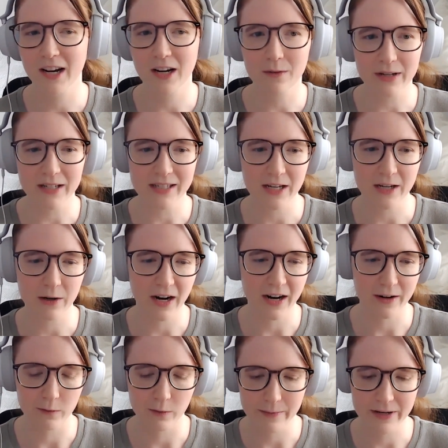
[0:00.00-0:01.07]
we see
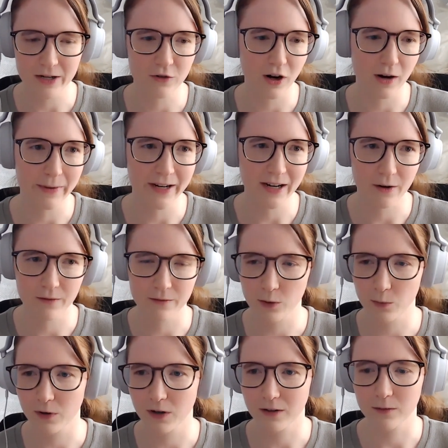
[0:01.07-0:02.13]
kind of women dropping out of
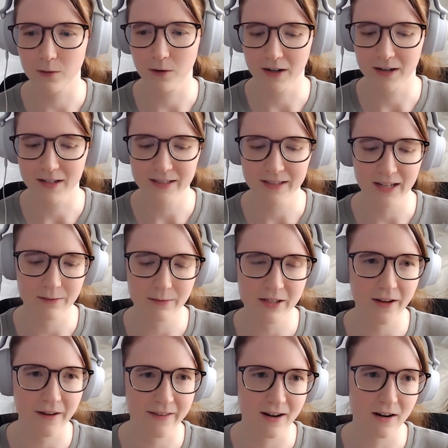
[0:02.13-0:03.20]
the workforce, and we
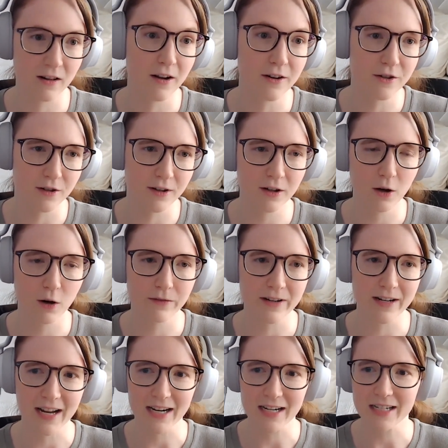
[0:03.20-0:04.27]
saw that a lot during
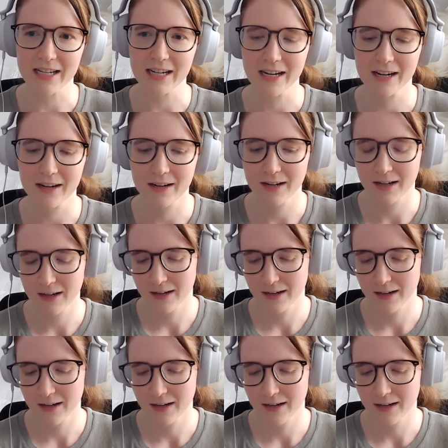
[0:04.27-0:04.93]
COVID-19.